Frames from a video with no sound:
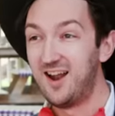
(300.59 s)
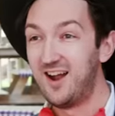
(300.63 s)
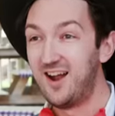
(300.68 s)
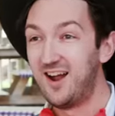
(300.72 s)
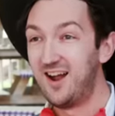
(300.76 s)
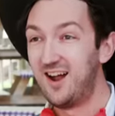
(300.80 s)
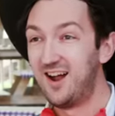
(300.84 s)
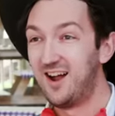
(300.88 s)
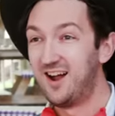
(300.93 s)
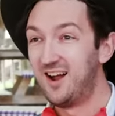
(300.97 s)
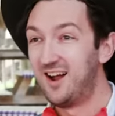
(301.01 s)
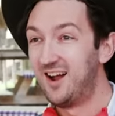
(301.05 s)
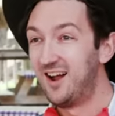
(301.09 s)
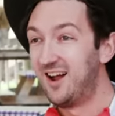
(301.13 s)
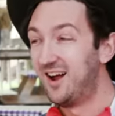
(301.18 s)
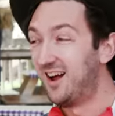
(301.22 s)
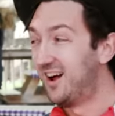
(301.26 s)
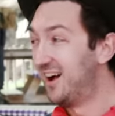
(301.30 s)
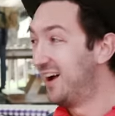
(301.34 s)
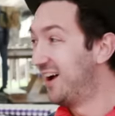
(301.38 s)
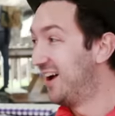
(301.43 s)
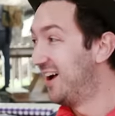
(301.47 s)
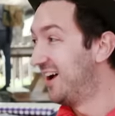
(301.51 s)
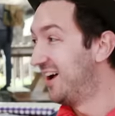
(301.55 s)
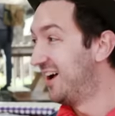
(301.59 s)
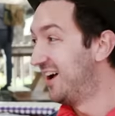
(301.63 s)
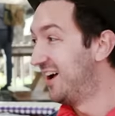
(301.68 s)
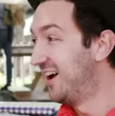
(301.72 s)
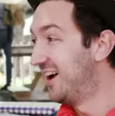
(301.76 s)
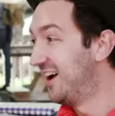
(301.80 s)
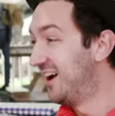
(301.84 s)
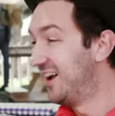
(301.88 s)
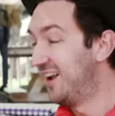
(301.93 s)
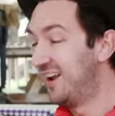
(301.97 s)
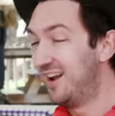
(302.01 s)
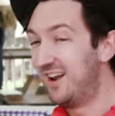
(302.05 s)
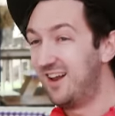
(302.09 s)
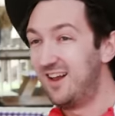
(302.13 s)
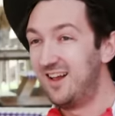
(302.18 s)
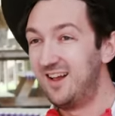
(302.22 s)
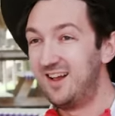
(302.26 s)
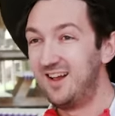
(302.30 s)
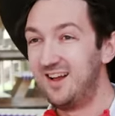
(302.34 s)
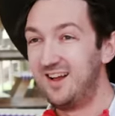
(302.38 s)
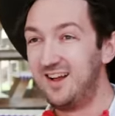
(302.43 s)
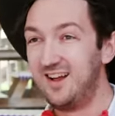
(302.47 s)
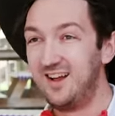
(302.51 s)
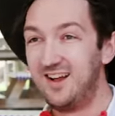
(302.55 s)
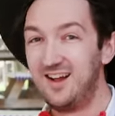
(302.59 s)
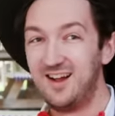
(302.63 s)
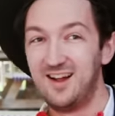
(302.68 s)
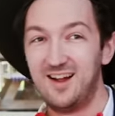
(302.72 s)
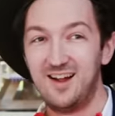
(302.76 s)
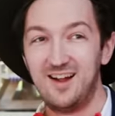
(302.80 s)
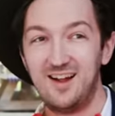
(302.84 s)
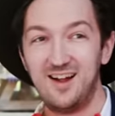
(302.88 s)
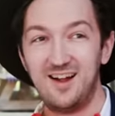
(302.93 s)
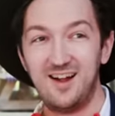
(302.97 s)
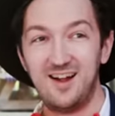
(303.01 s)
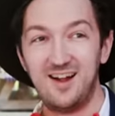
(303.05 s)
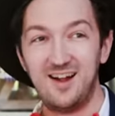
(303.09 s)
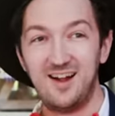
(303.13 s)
[no speech]